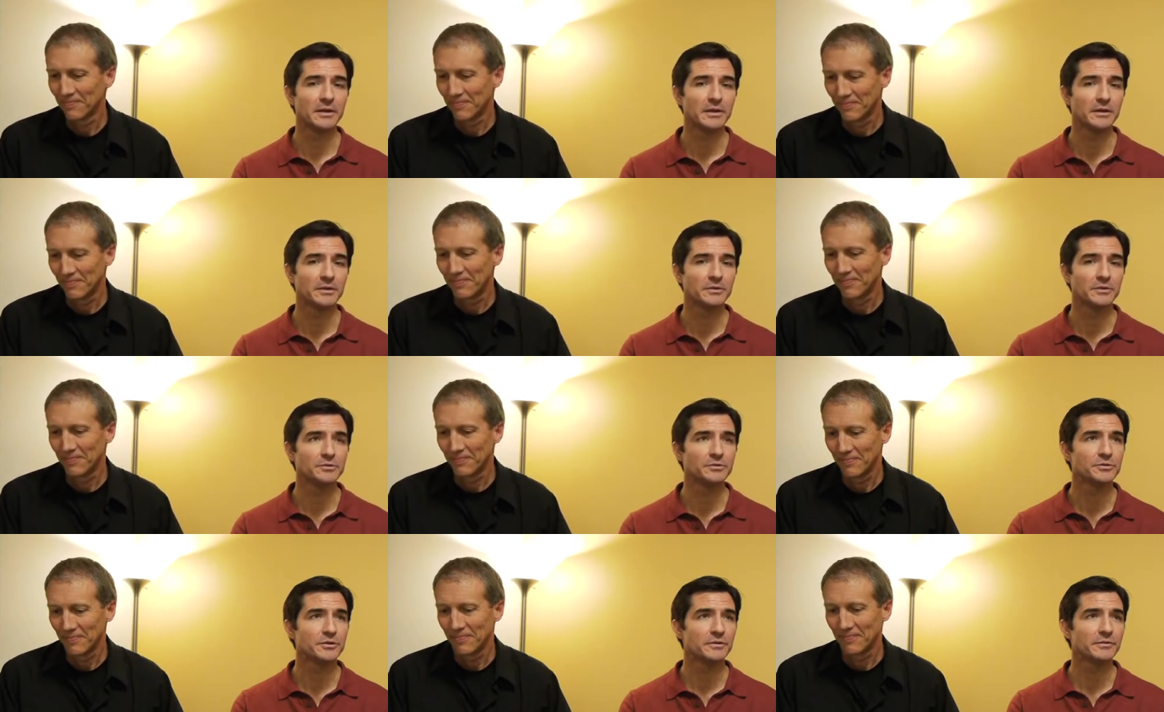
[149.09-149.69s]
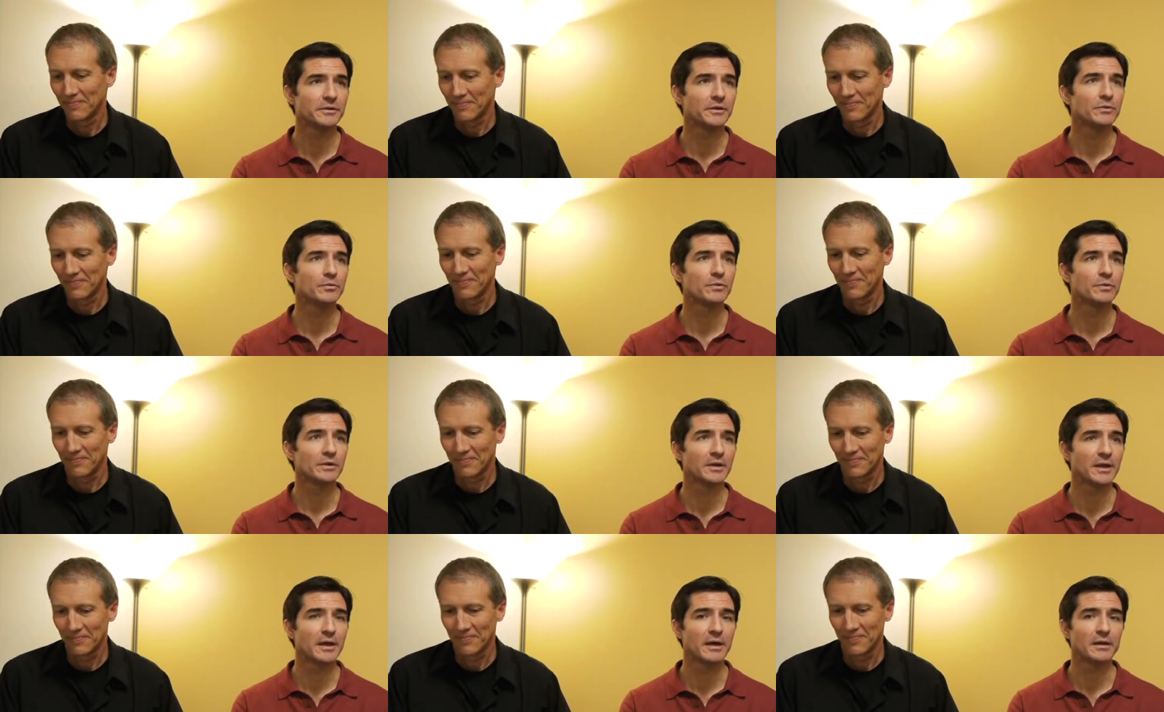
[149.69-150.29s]
Speaker 1: And usually, if you get
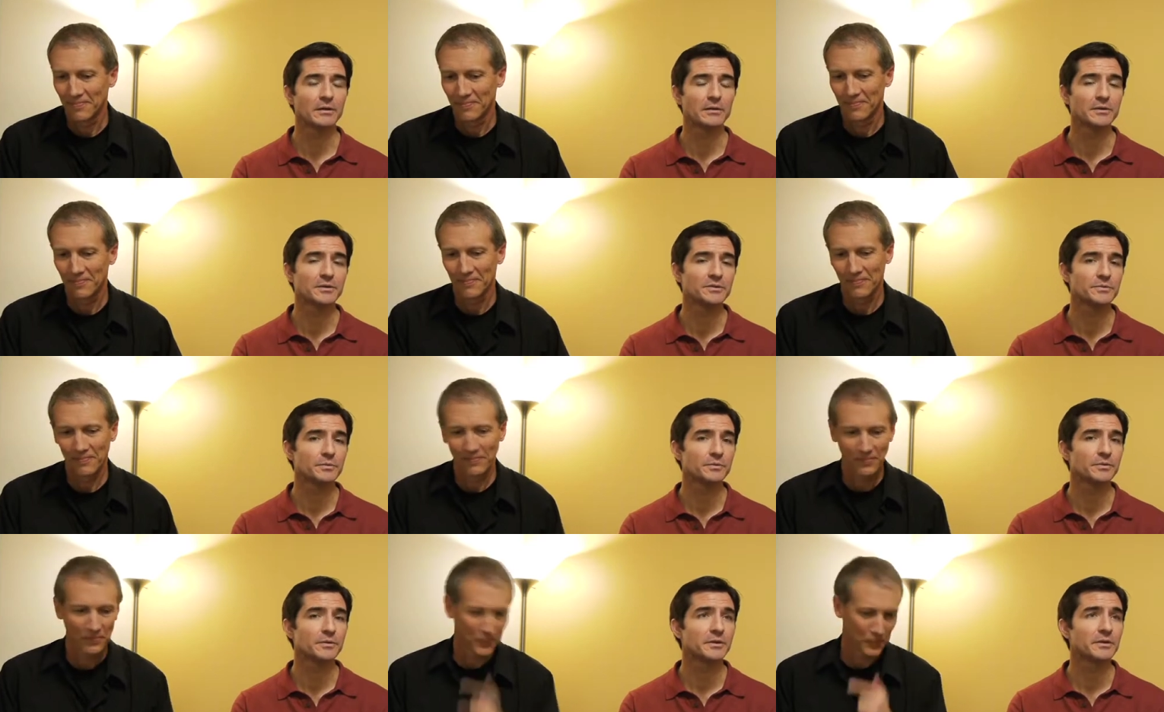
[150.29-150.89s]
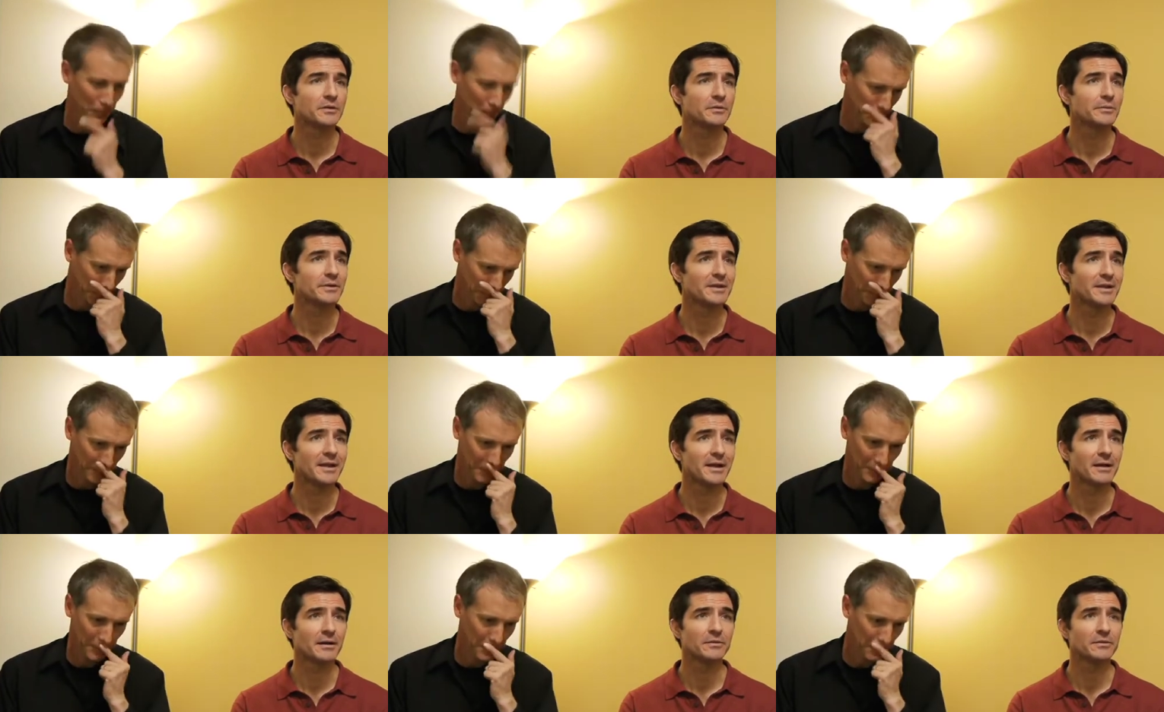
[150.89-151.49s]
one catalyst, we're looking to be the
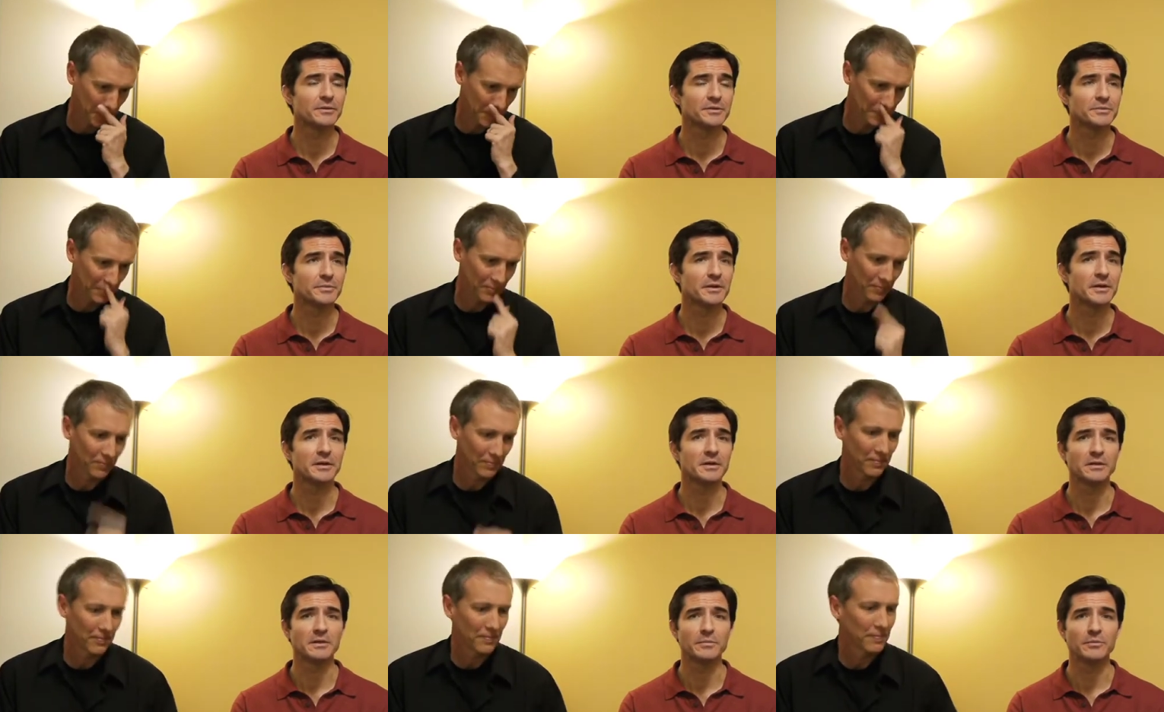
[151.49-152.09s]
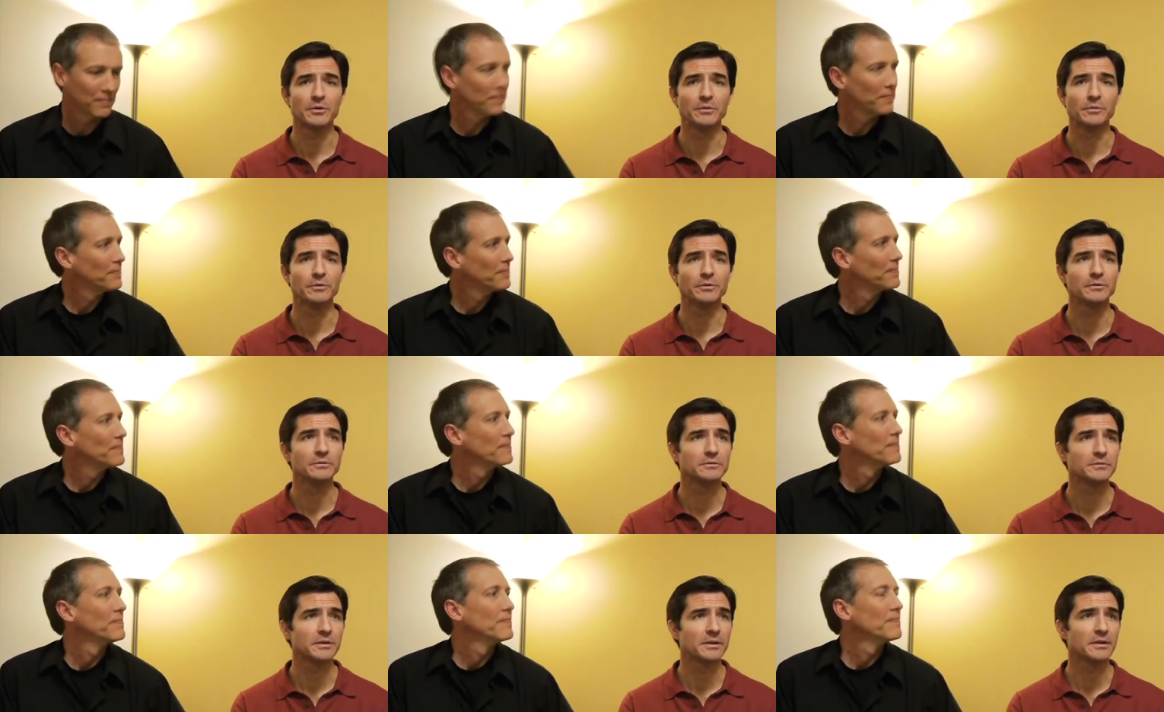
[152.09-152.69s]
catalyst behind the
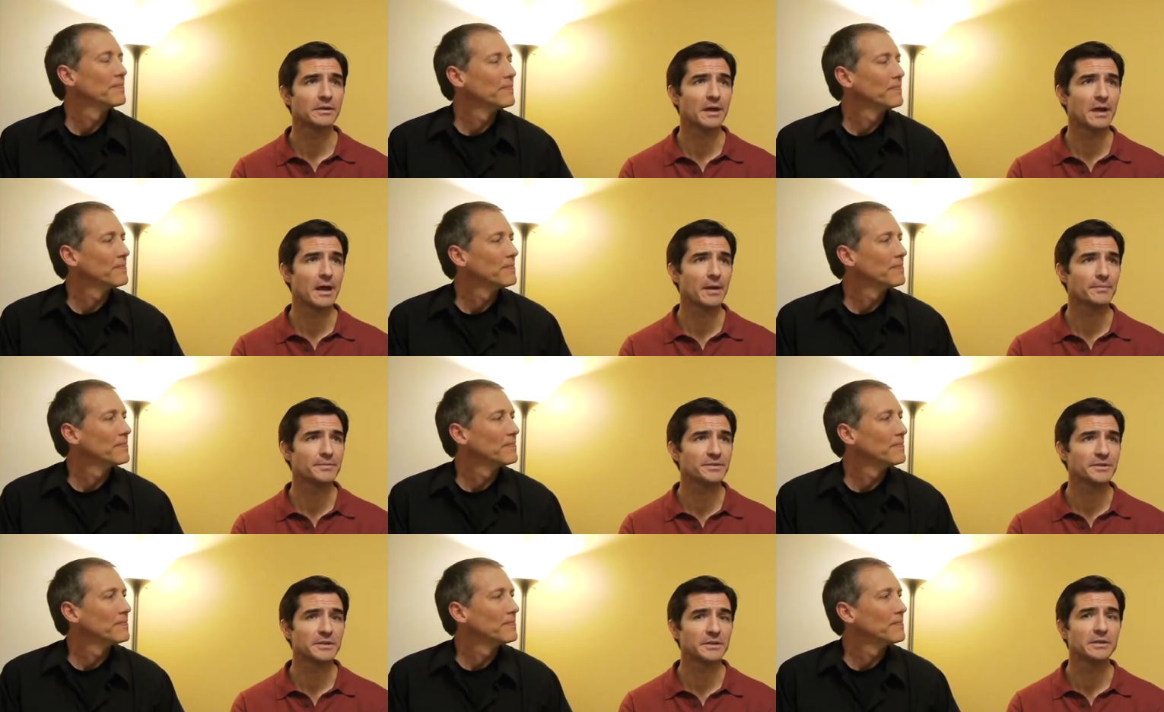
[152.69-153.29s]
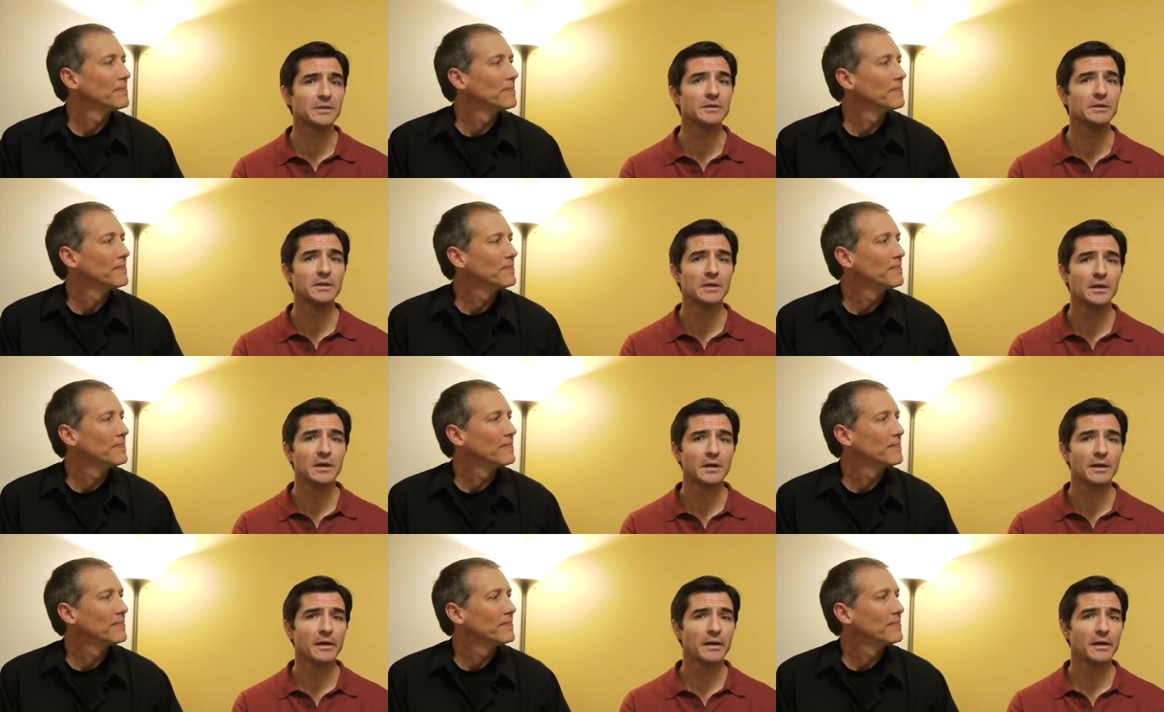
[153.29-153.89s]
mobile and app scene.
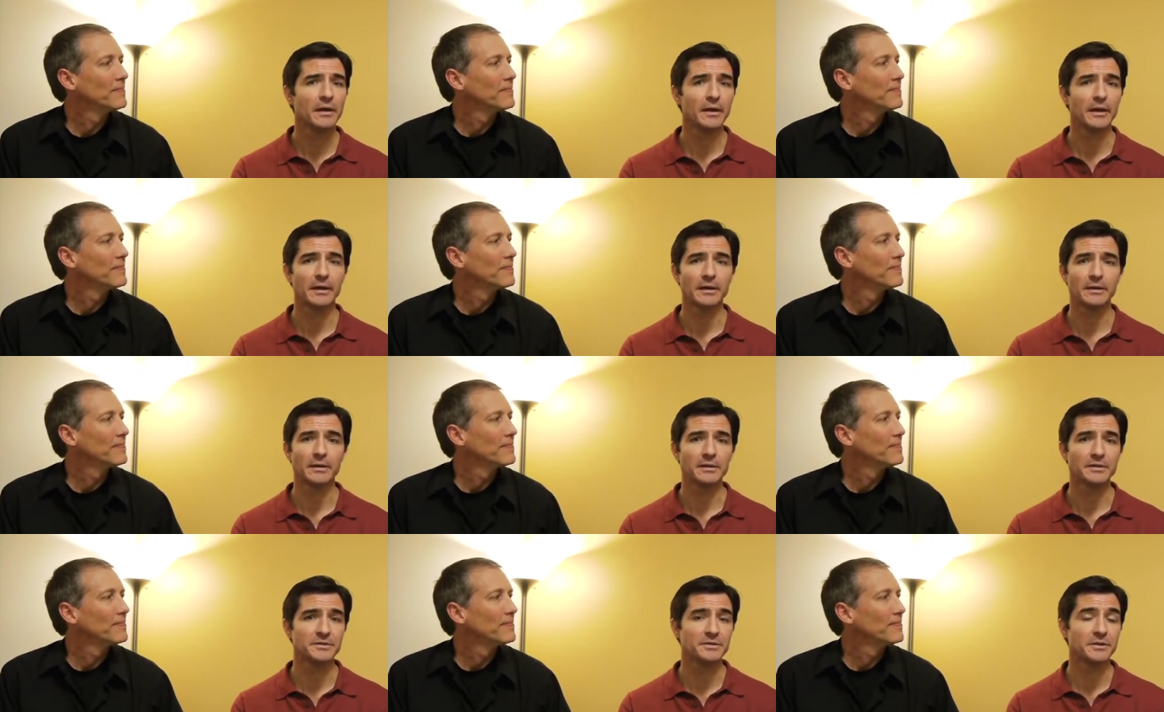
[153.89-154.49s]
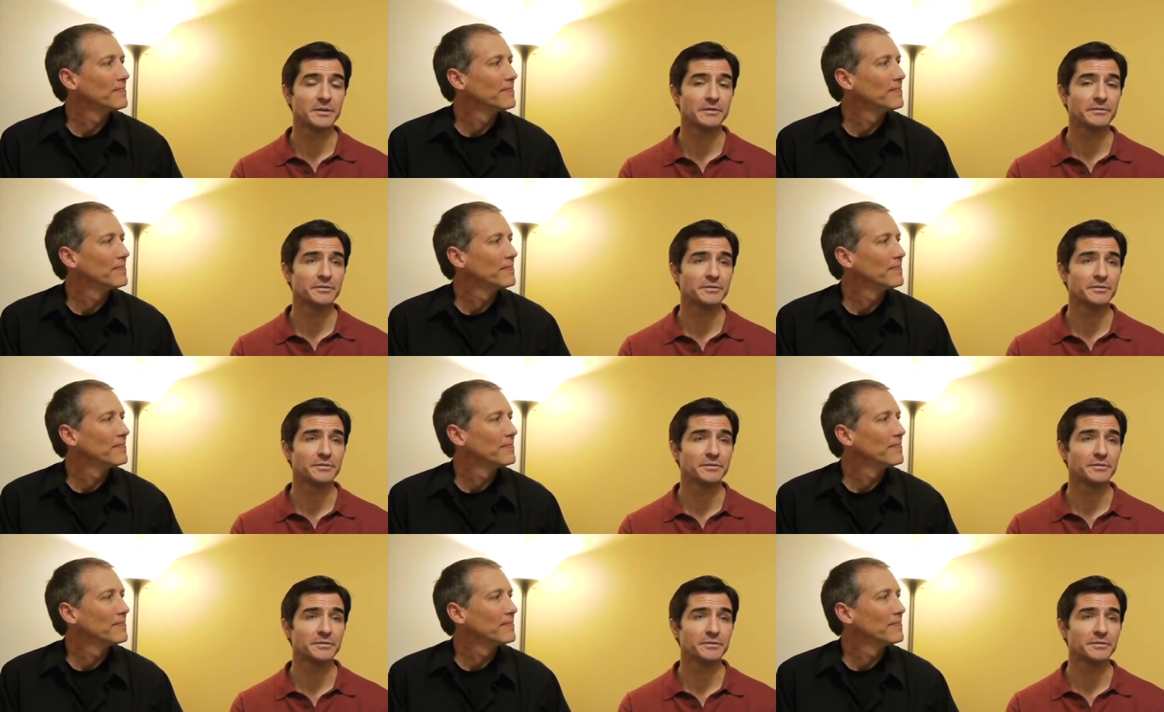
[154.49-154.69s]
And as Steve